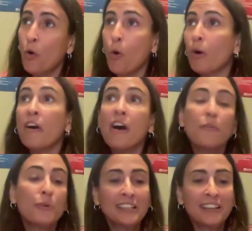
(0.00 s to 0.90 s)
are
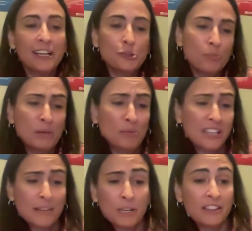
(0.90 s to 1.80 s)
really nice when people
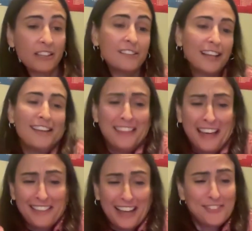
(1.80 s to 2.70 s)
say mean things.
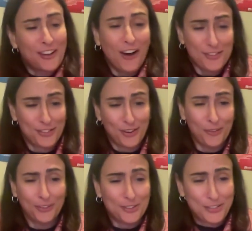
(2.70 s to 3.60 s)
That's also
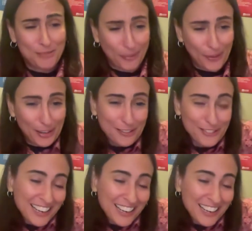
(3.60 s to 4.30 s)
really supportive.